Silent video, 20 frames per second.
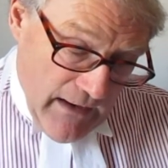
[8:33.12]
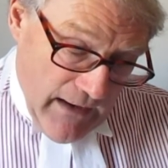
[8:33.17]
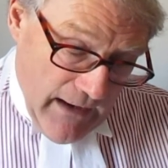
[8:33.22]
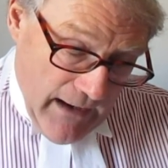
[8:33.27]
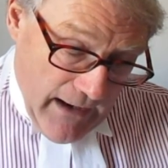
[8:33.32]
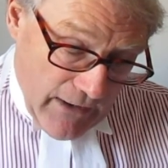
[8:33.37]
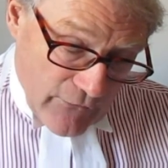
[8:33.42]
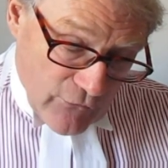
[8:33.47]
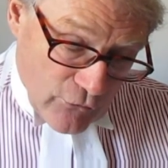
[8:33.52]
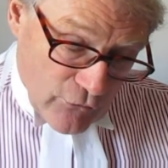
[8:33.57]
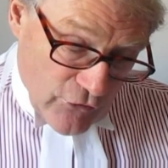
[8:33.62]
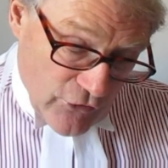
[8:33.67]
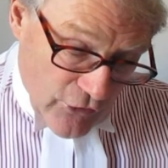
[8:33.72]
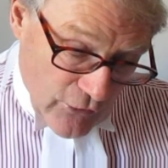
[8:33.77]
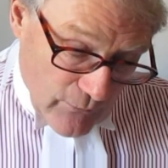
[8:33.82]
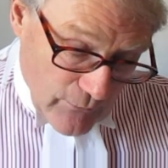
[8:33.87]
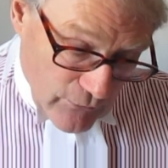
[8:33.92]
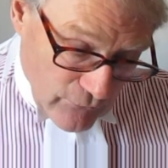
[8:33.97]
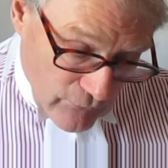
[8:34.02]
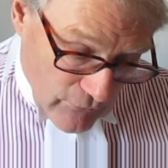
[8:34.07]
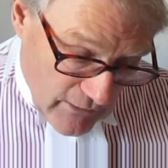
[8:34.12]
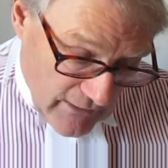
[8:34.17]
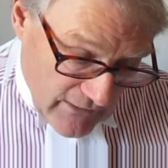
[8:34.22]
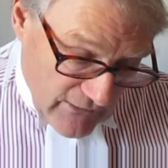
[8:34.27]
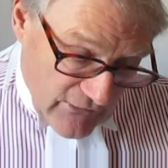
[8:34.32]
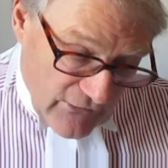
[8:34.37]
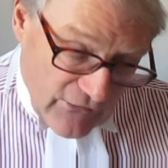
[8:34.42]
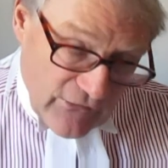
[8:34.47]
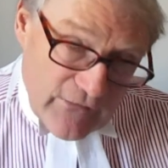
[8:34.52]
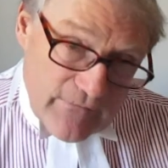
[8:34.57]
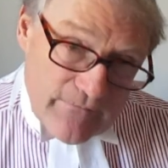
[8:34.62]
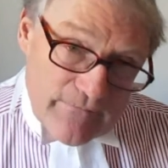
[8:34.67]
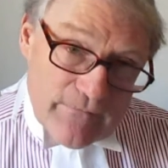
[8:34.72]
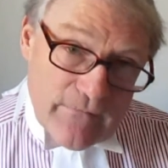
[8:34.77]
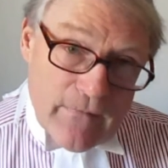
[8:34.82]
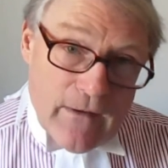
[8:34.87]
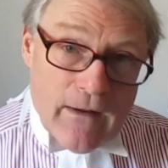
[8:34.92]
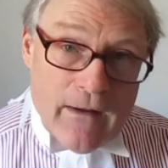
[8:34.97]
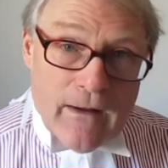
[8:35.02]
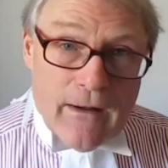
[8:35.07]
and on human rights.
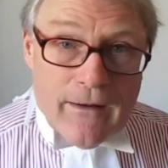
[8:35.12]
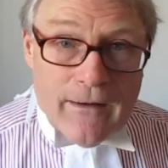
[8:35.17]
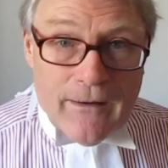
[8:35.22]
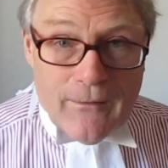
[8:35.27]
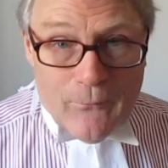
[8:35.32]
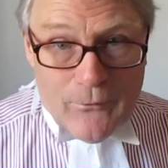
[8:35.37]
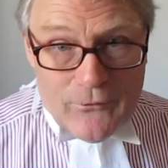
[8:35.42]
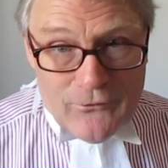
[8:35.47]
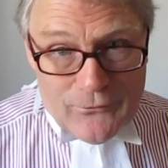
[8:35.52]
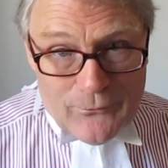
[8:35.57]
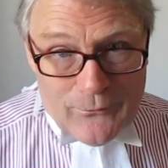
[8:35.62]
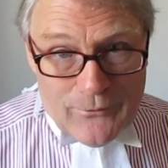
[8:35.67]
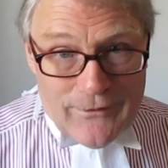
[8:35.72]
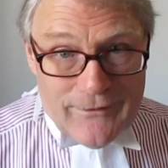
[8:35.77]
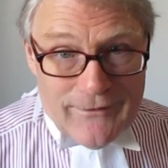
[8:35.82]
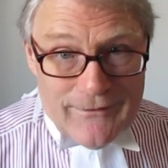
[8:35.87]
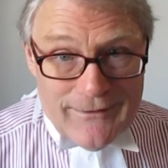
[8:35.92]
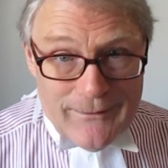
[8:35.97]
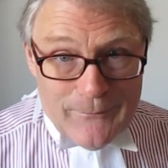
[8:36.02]
I wonder where